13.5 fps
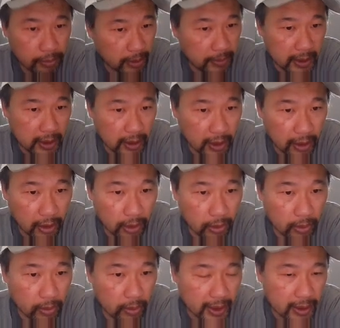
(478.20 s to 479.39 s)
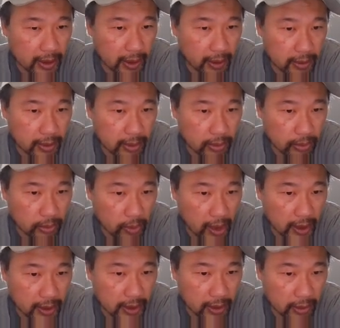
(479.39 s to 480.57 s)
Pretty much the whole West Coast,
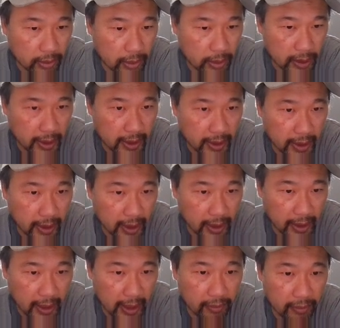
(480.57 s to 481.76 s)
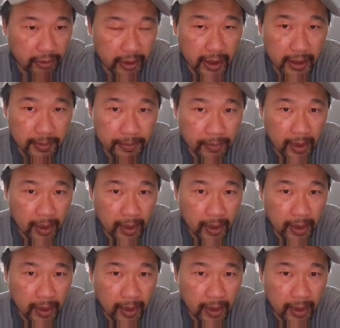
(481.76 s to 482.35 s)
Washington, Oregon, and California.